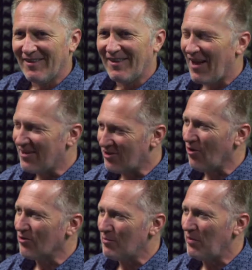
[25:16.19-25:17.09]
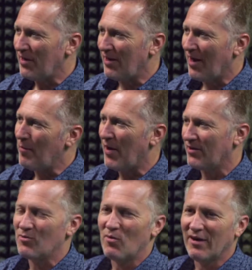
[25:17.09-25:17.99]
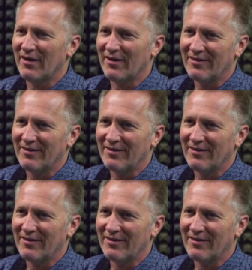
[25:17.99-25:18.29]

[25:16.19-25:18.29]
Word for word: there's got to be a better way.